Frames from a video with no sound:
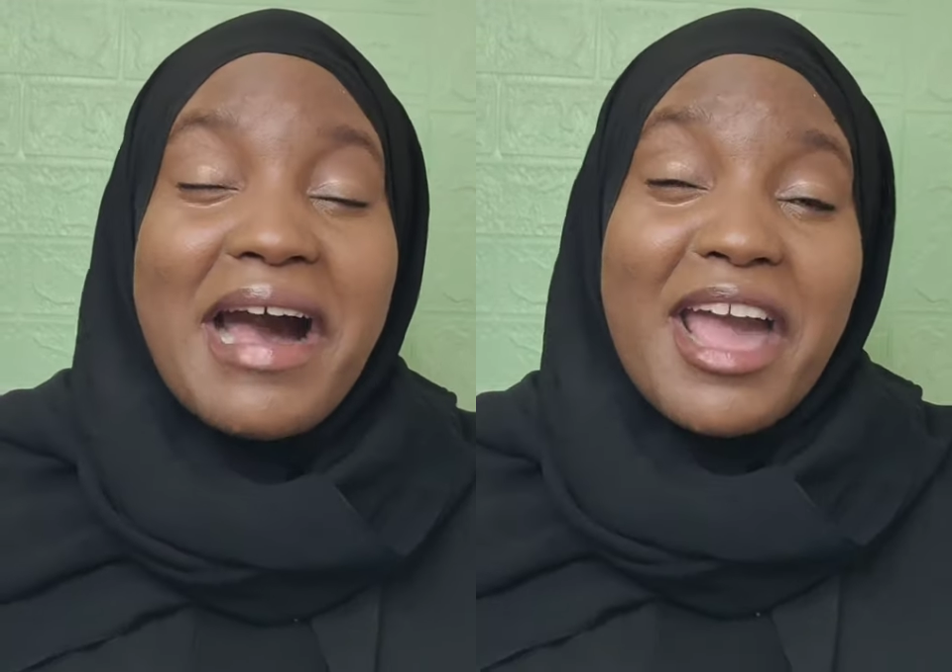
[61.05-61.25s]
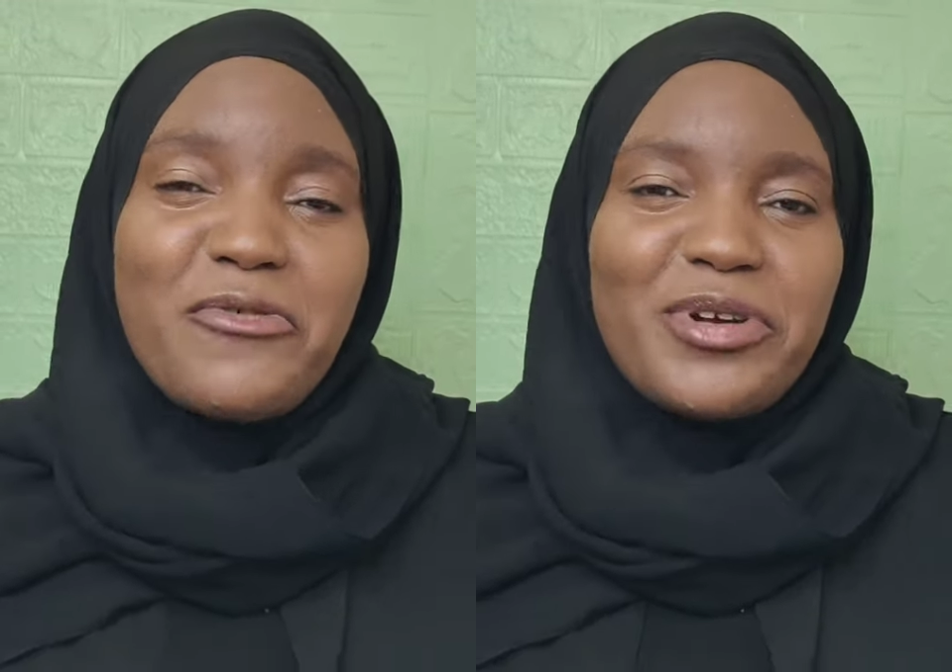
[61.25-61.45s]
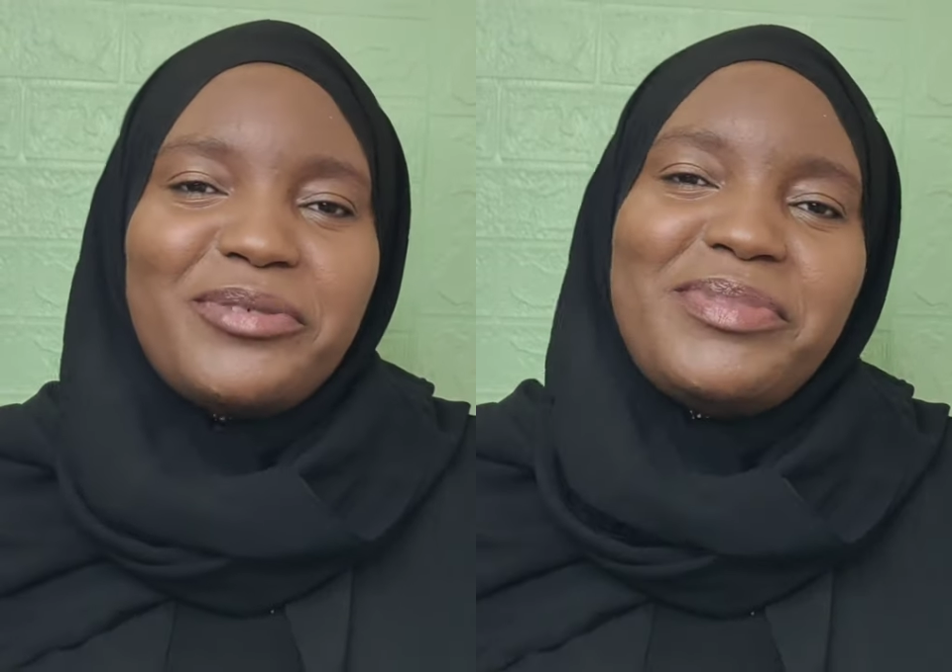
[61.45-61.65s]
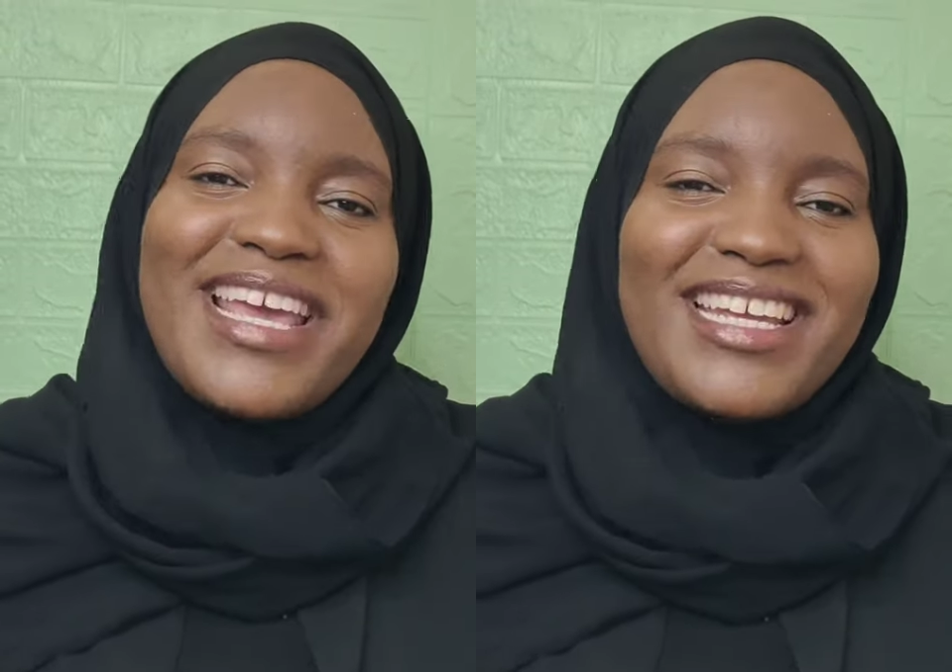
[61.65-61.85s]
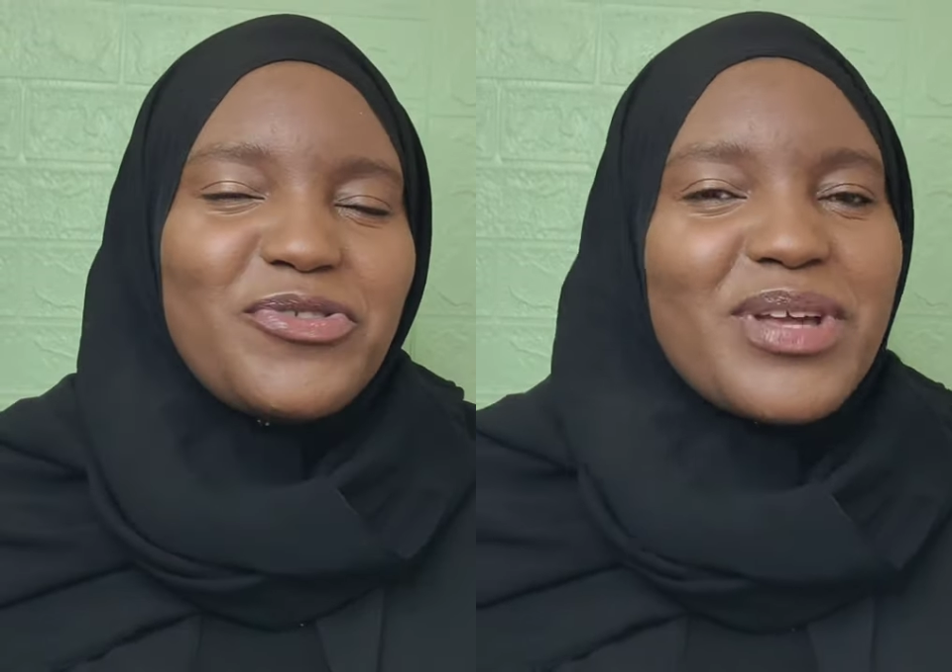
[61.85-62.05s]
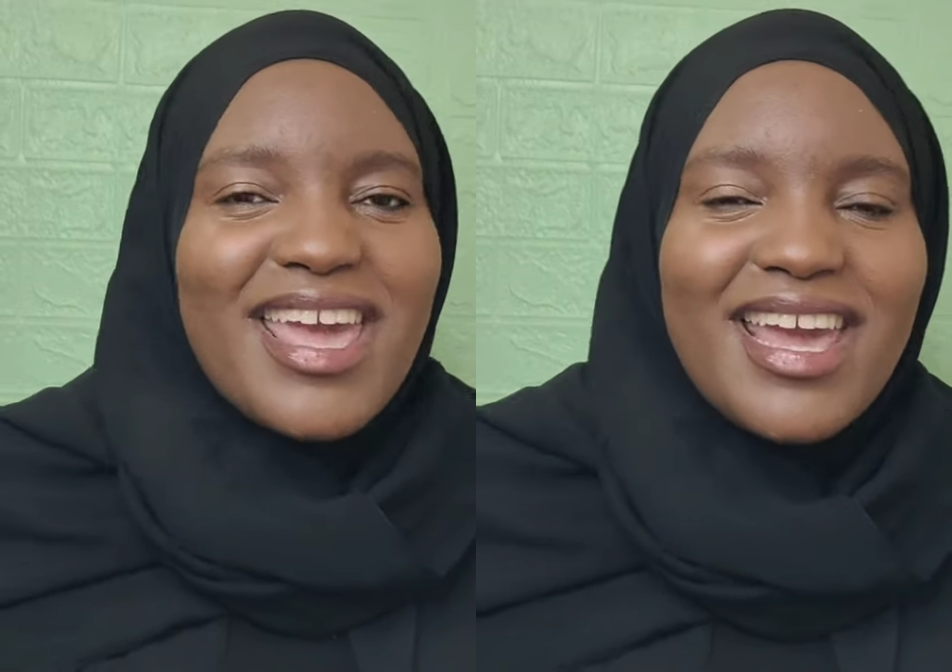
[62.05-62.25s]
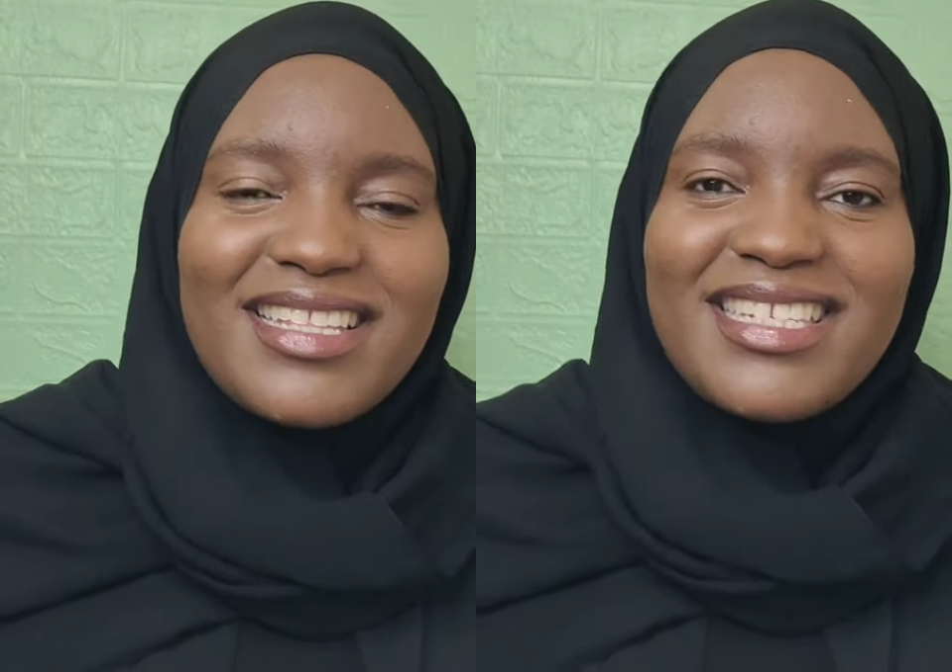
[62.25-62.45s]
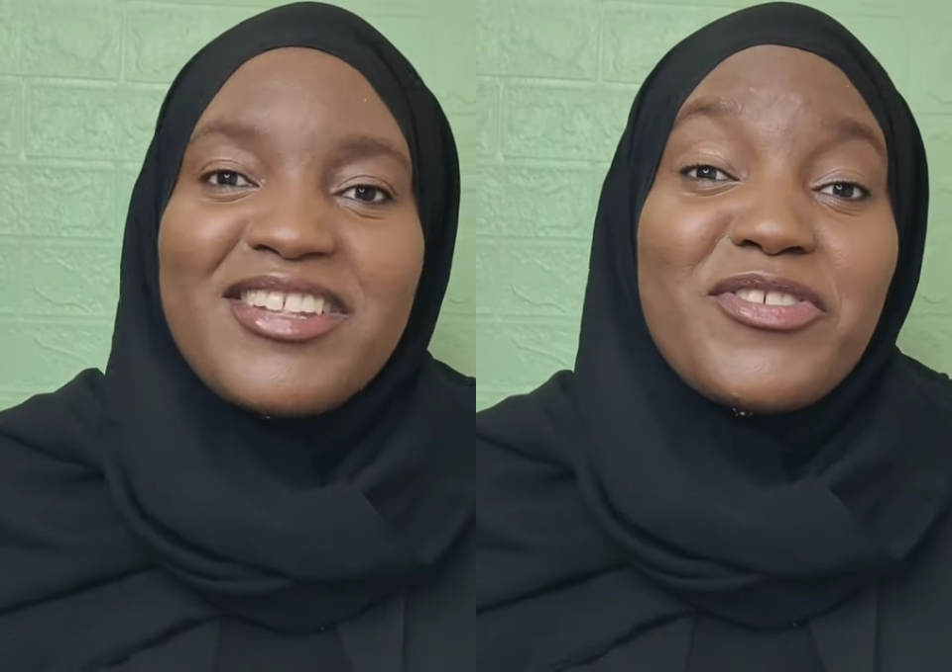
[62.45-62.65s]
I will be
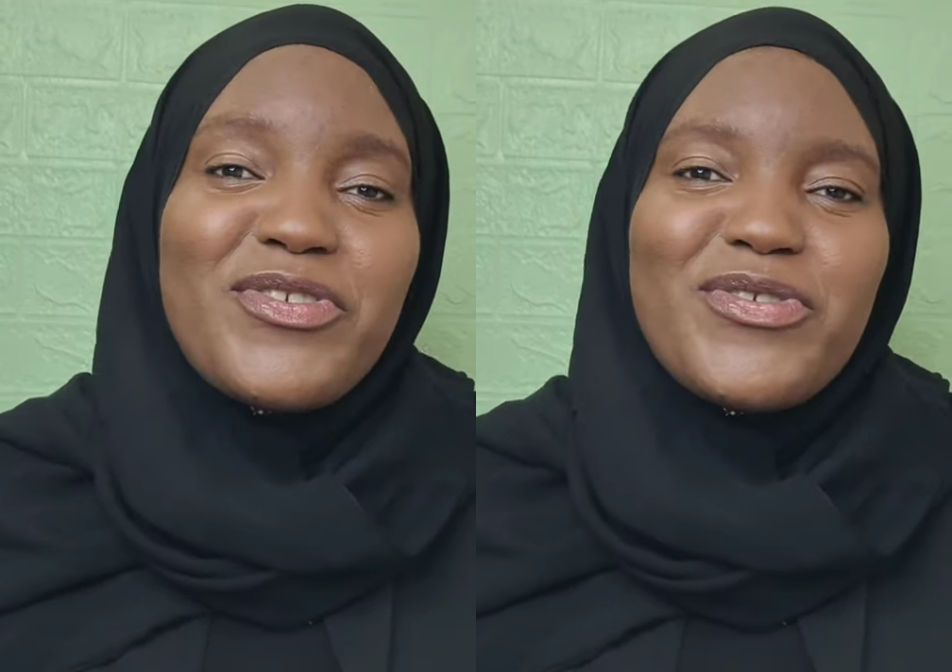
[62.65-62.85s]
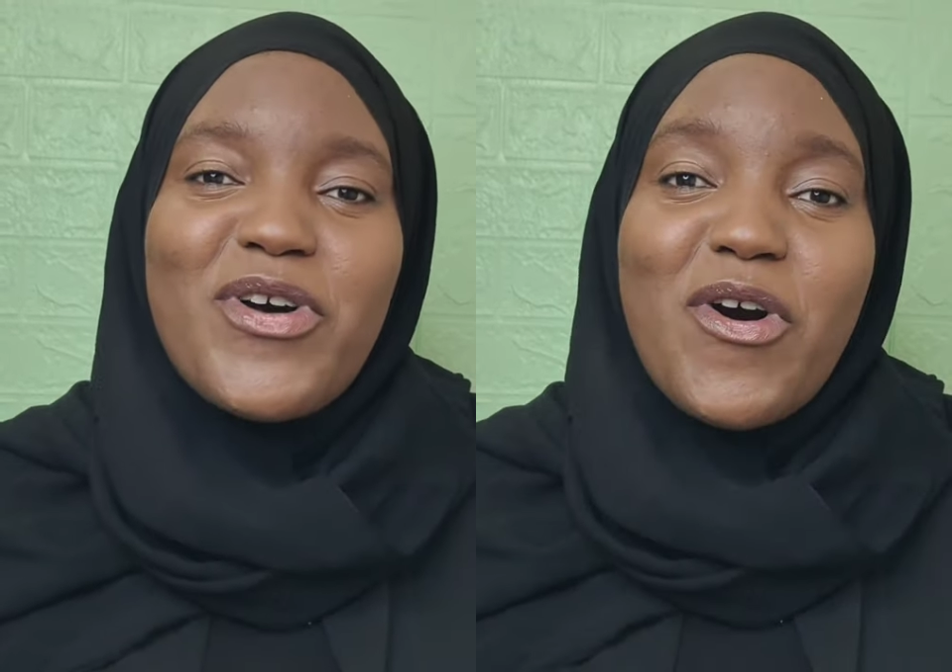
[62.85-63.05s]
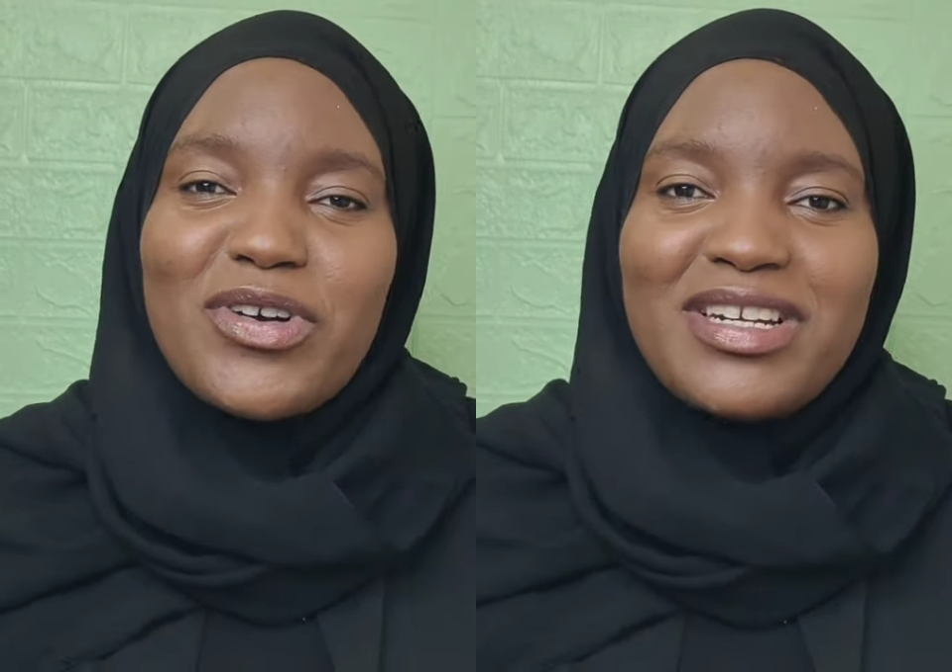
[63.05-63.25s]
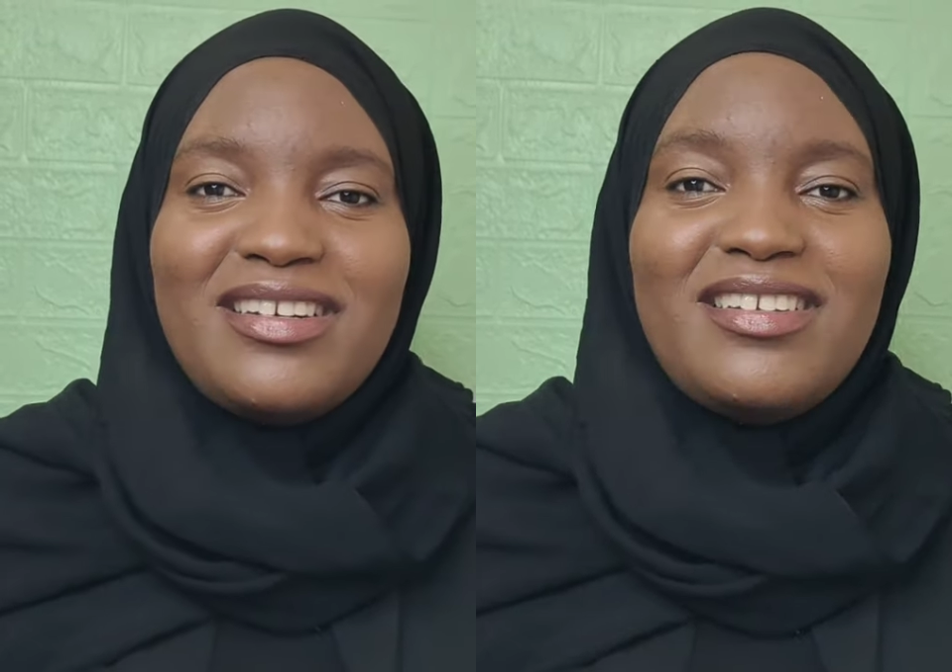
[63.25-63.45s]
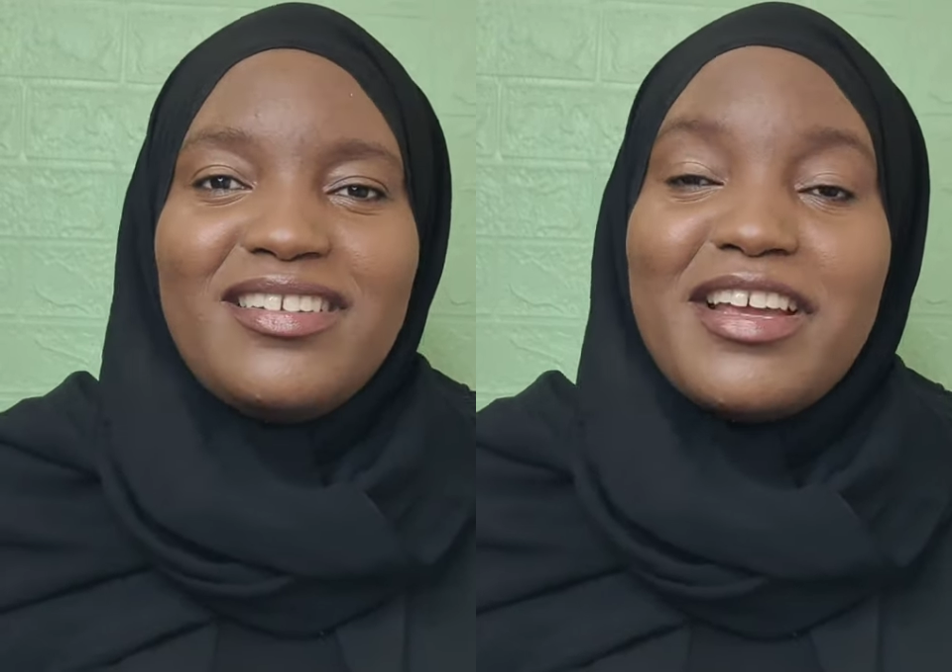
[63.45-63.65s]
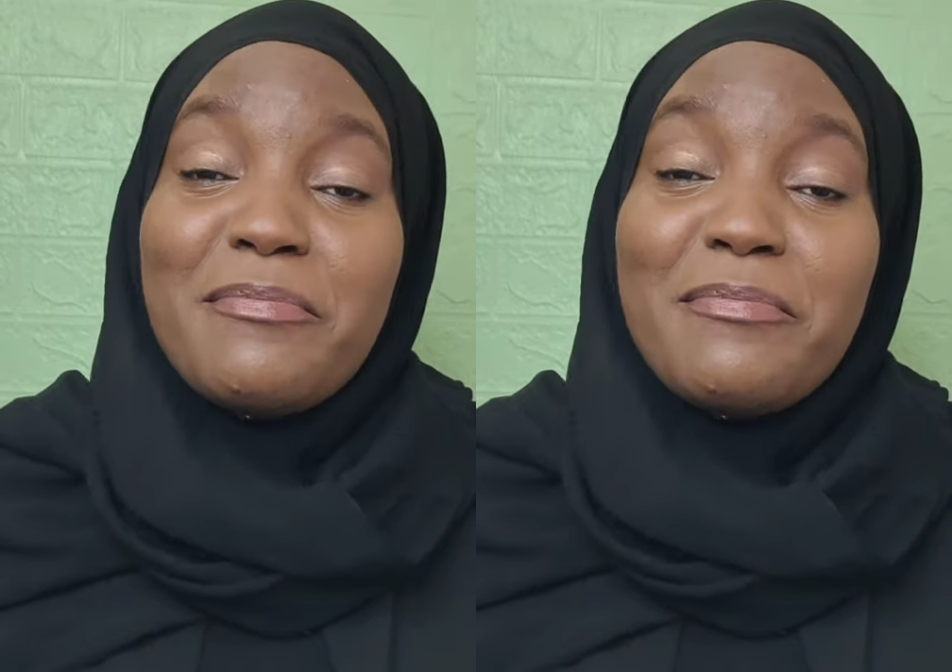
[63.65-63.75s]
educating you on the